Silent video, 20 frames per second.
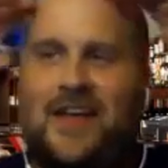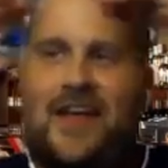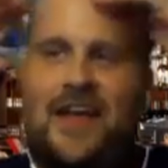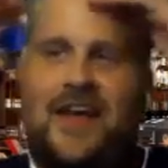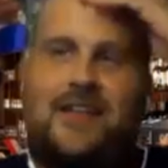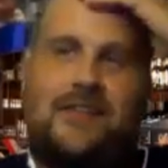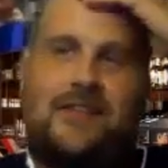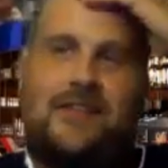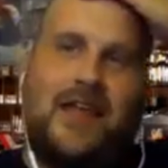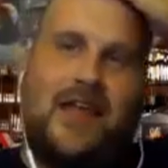
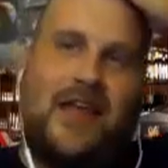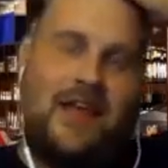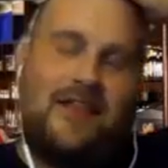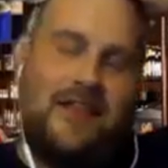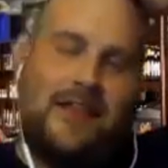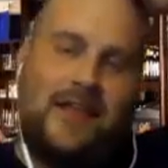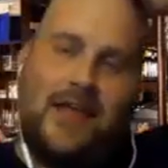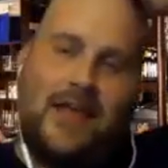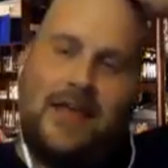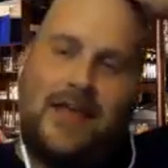and they had
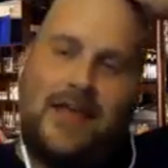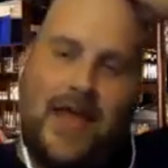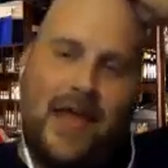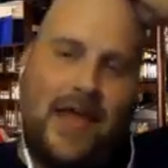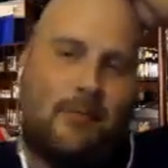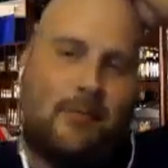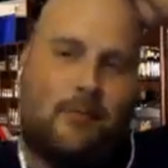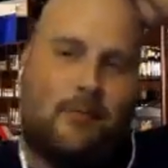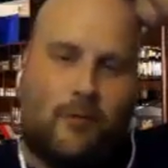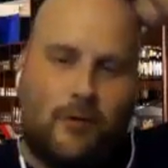like a
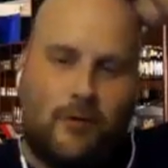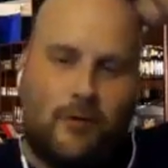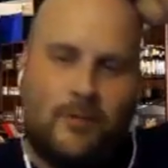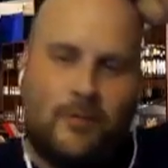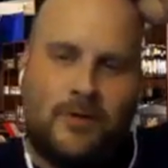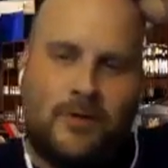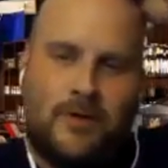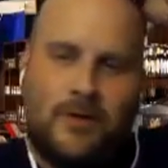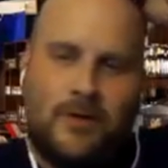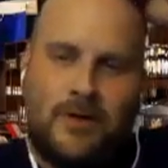game
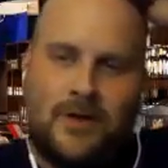room,